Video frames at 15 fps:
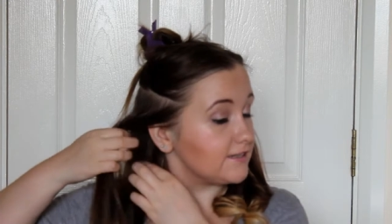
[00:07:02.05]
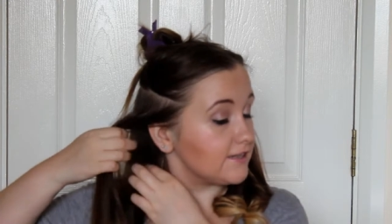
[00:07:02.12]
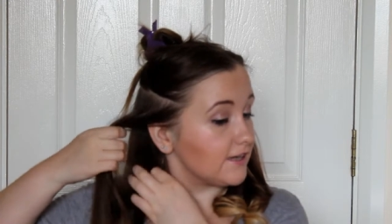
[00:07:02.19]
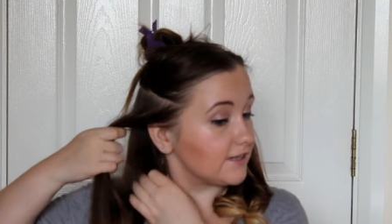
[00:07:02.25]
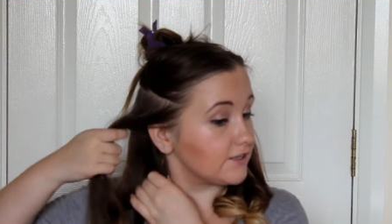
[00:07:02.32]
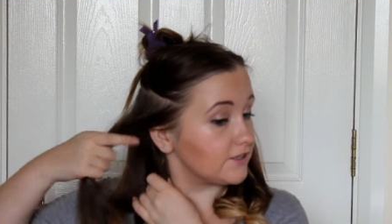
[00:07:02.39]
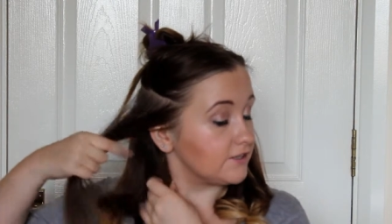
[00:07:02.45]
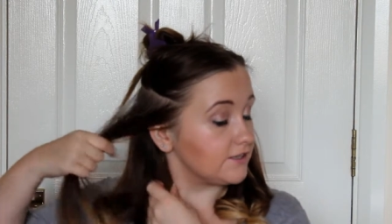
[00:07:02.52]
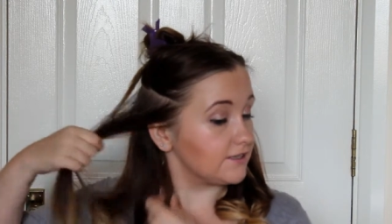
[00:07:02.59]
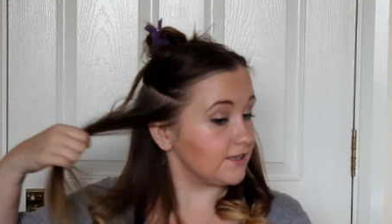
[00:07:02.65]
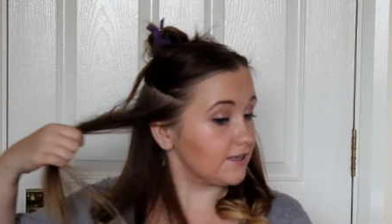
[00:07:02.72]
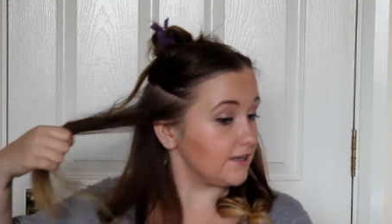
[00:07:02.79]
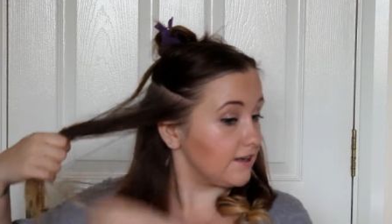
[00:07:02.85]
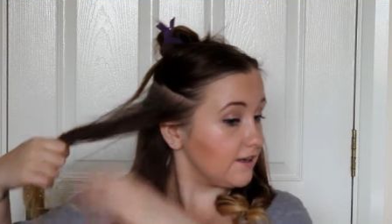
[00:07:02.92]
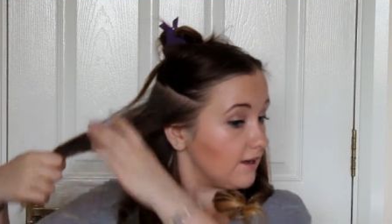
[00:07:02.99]
sections
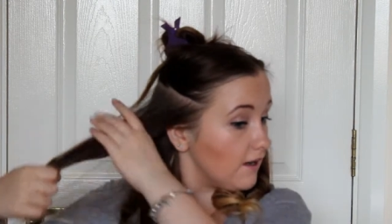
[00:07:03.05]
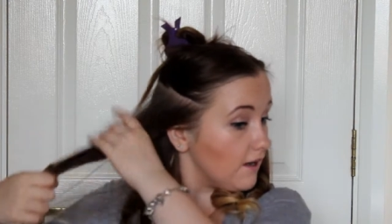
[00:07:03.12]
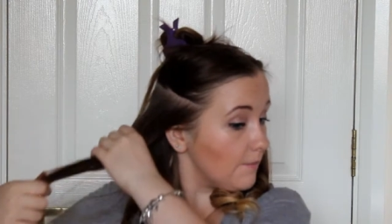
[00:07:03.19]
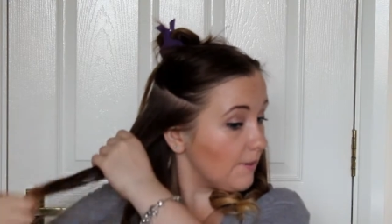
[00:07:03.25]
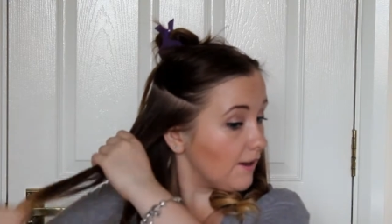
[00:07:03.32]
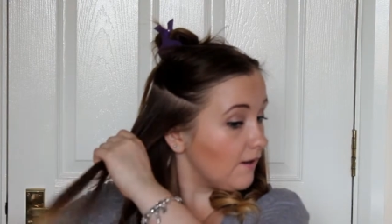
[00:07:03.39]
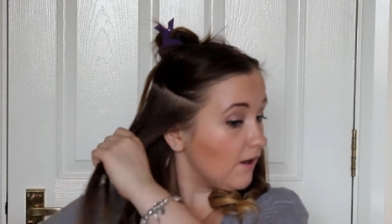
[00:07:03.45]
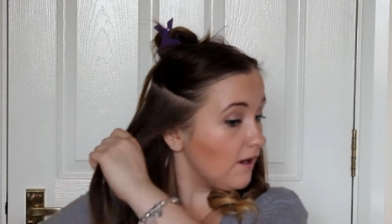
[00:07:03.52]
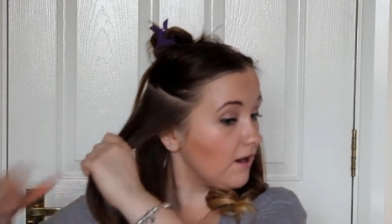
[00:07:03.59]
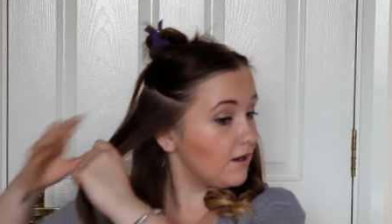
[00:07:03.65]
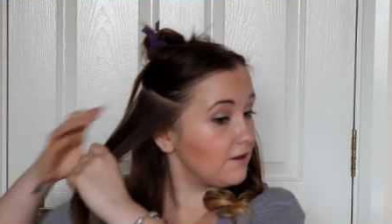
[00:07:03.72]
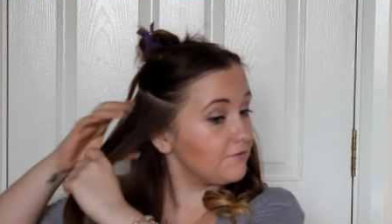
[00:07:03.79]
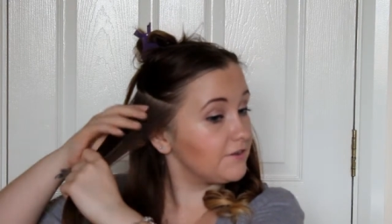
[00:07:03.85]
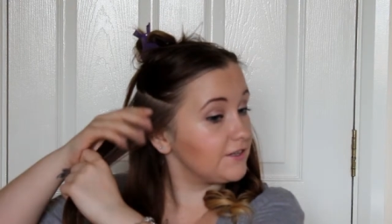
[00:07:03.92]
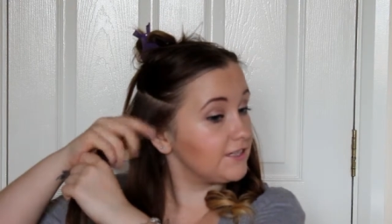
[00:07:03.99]
about
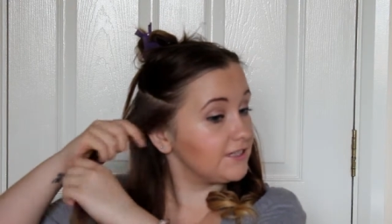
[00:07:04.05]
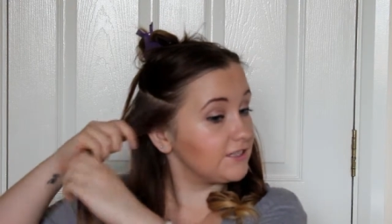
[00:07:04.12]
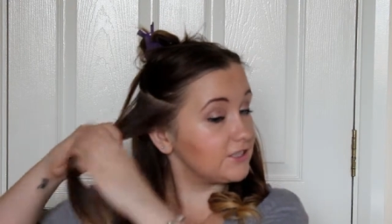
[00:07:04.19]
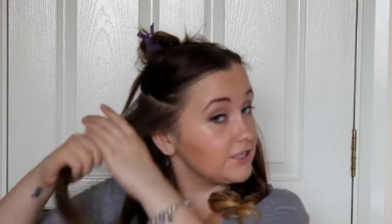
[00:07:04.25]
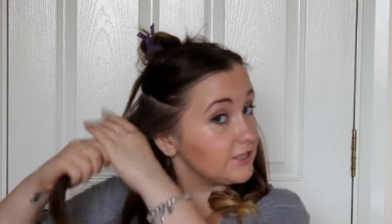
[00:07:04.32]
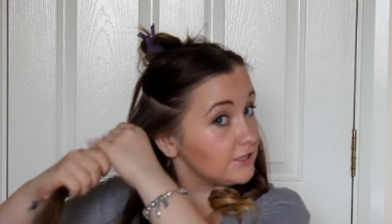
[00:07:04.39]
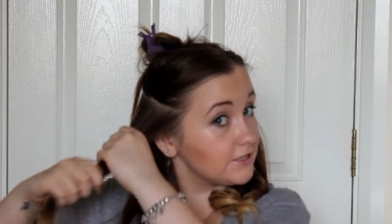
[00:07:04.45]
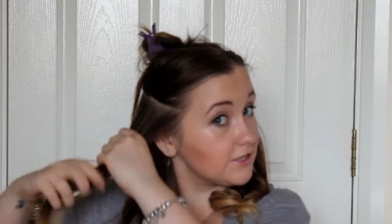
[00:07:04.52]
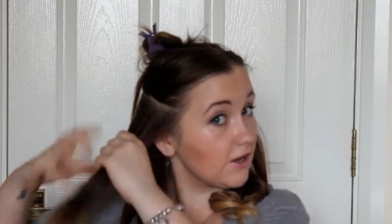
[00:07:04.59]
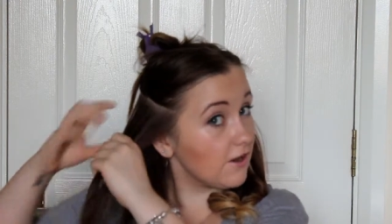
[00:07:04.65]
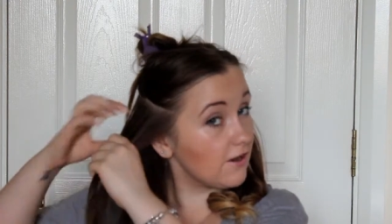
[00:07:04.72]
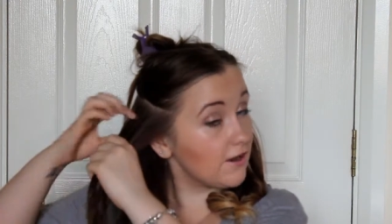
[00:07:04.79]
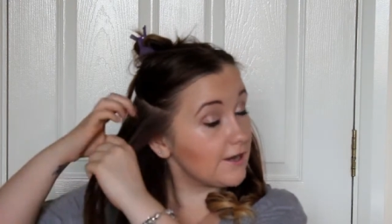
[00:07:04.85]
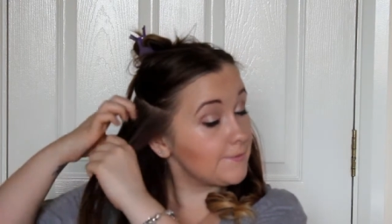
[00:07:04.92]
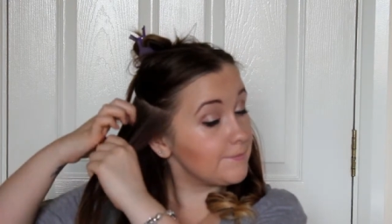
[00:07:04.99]
½ an inch at a
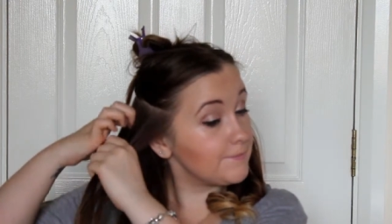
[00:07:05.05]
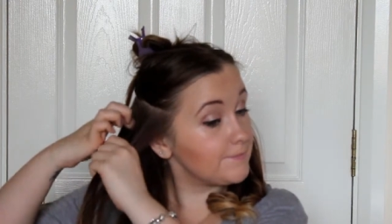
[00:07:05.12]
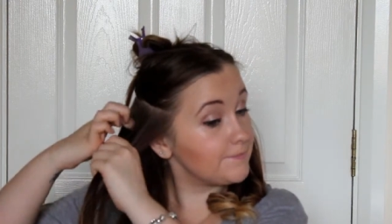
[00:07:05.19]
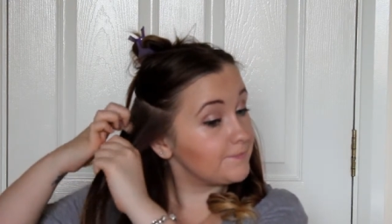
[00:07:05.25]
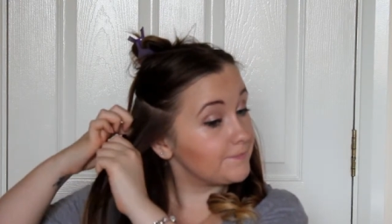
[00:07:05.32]
time.